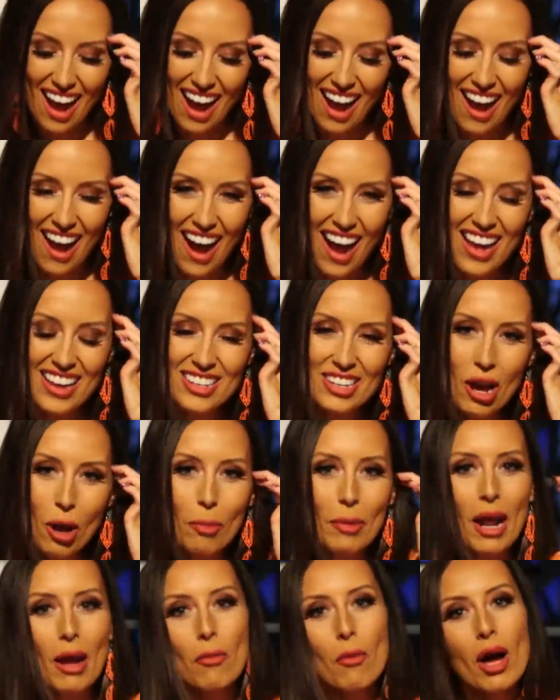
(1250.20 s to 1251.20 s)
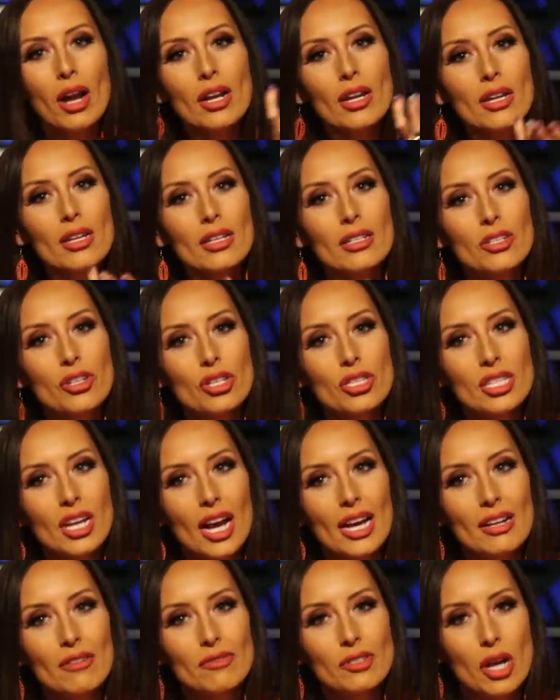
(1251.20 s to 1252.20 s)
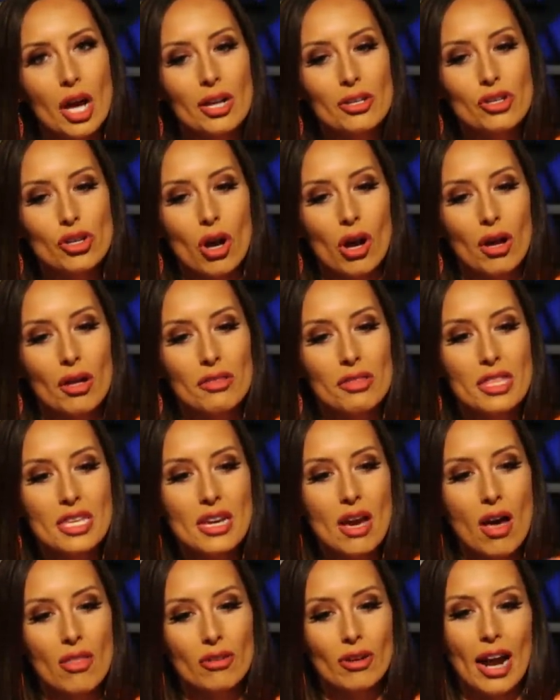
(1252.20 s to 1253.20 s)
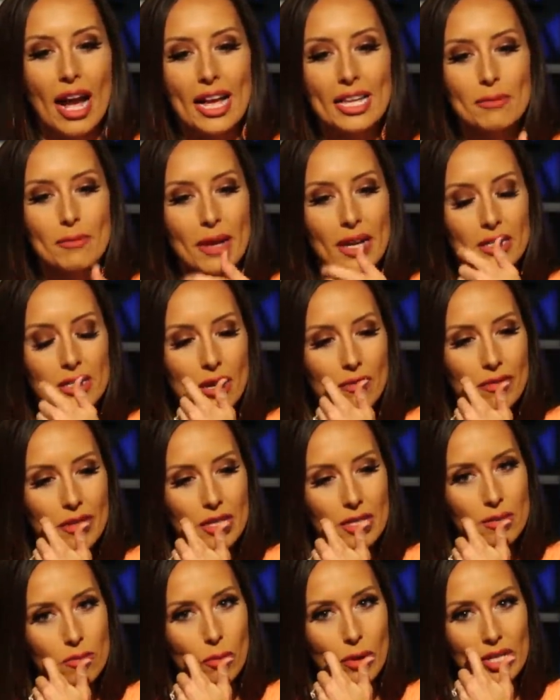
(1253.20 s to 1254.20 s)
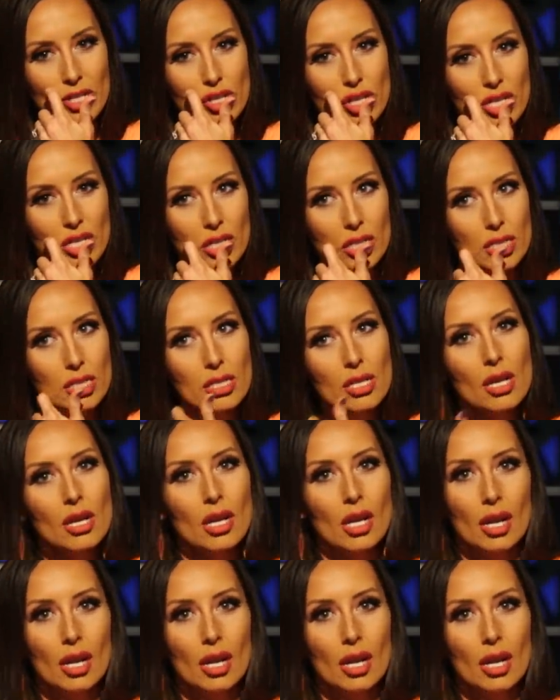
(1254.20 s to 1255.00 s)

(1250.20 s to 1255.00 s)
Uh, no, but I want to just kind of touch on the other aspect of this, which is,